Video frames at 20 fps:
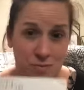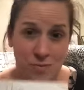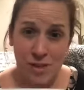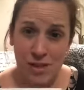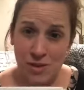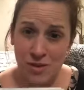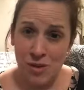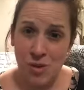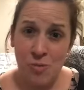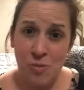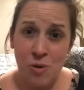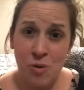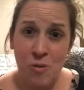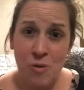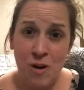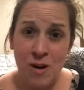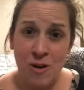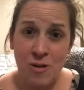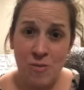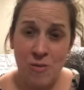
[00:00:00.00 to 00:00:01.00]
So we'll
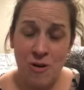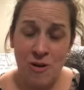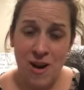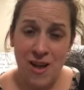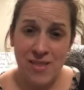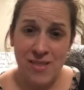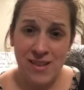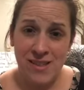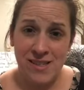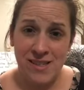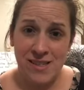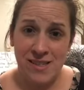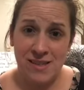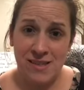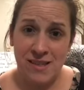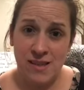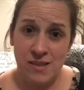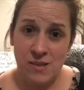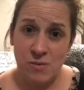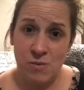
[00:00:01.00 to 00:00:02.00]
work more on
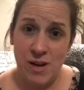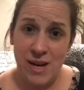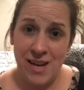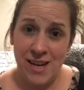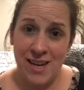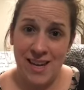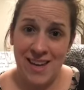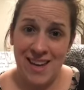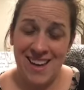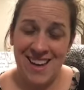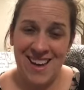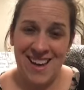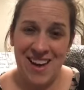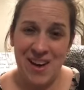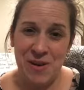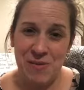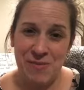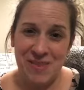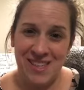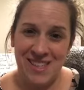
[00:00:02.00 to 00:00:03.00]
this week.
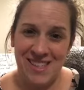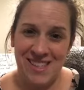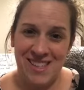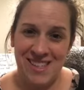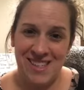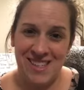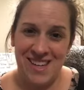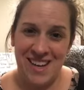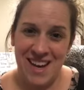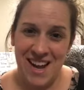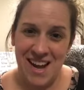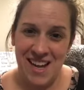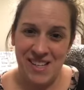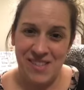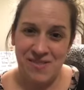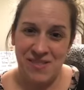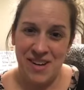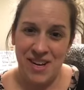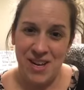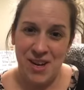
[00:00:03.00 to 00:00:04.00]
This is today's
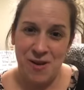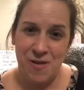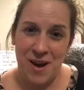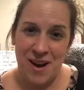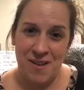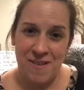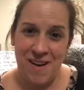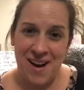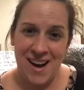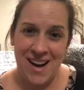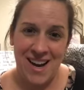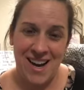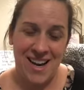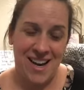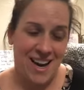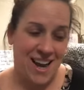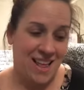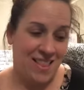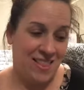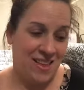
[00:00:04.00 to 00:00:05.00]
video on writing,
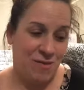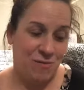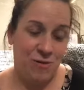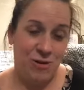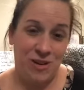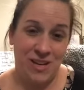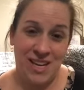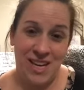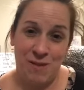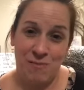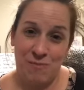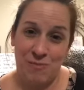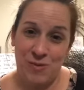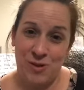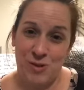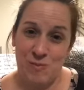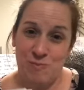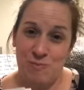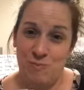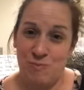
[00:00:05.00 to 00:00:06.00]
and then we'll keep
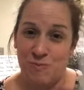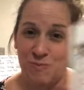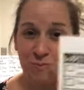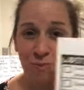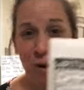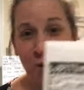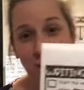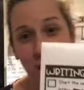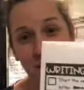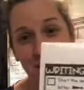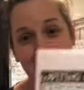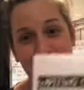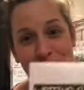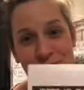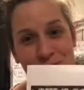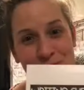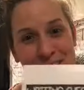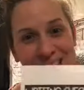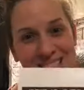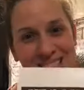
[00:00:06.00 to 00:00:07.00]
pulling
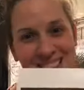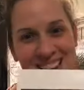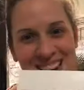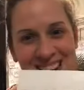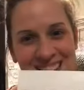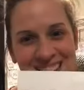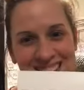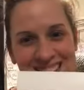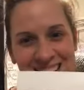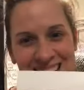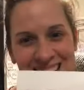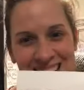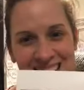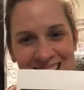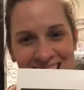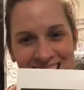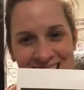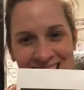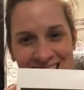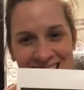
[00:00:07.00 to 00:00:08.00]
out Miss Dennett's
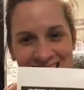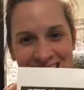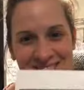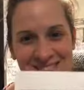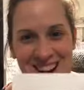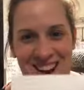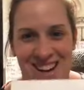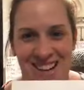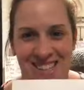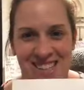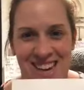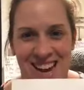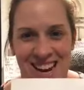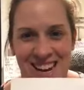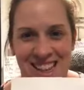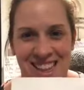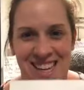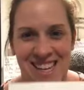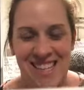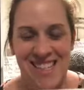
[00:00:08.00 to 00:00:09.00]
handy dandy writing
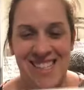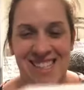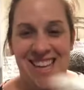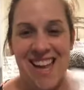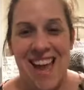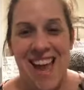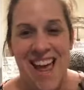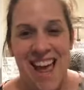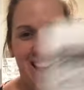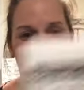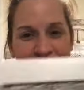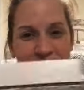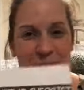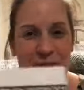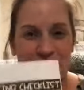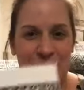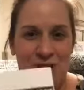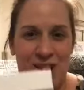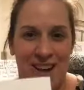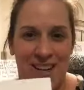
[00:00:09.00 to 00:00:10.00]
checklist, and I'm
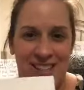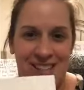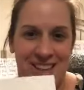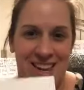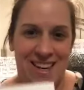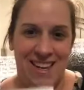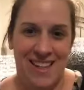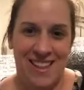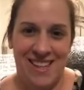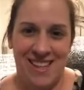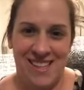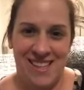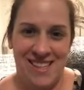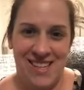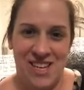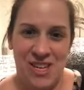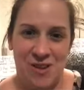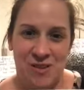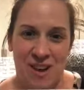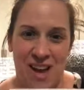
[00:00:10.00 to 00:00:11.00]
going to try sending this
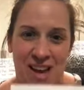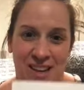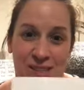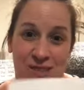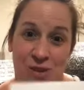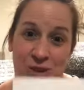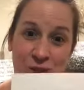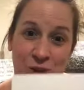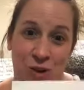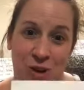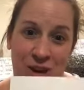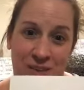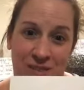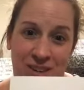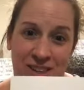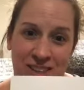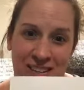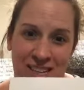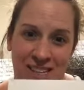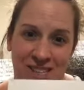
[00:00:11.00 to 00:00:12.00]
to you guys so you have a
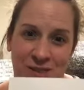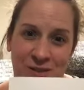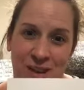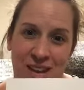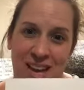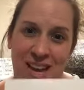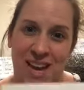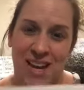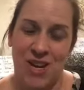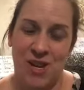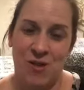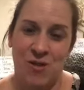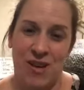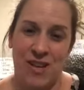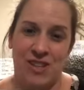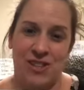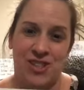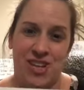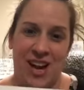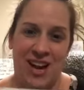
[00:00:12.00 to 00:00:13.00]
link to it and you
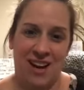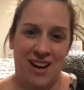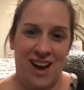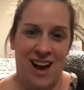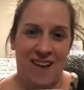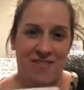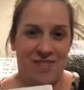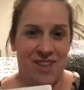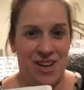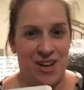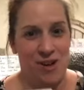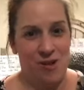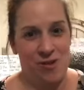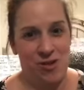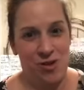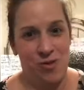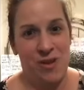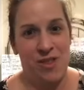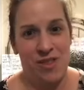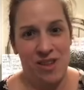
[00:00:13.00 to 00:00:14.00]
can check off that you're
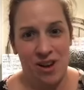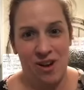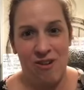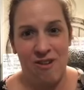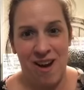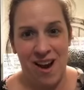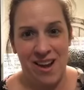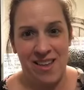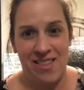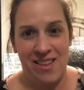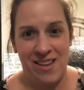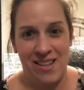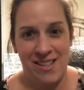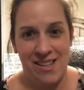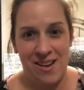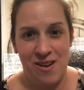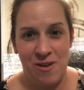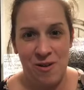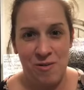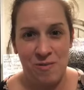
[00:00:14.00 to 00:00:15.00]
doing the correct things
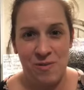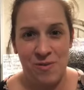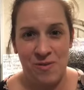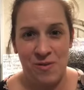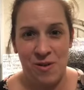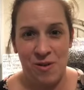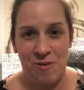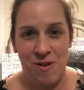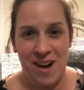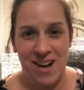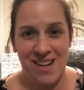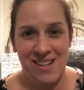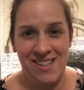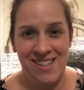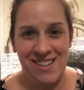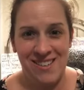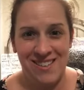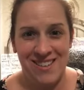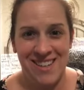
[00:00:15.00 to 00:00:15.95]
at home for writing too.